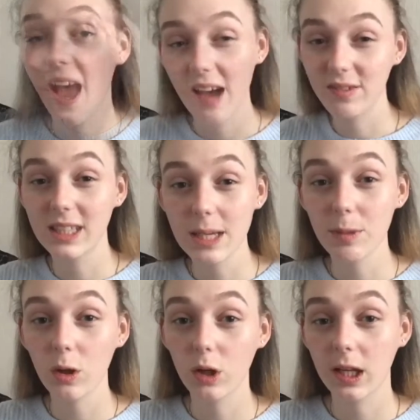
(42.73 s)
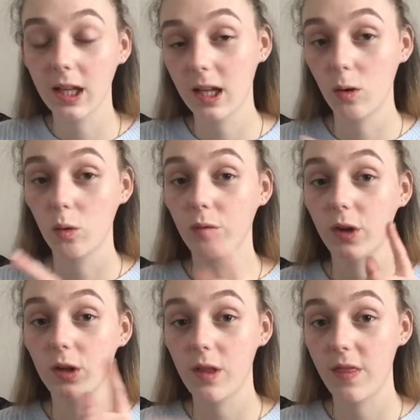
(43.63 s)
If you see me looking
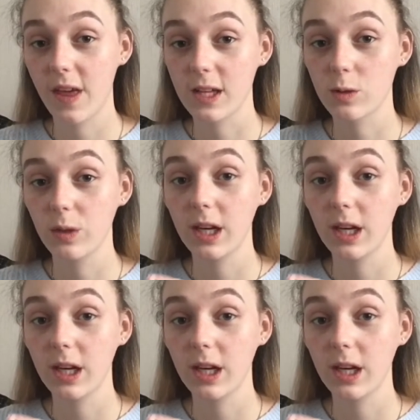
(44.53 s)
over this way,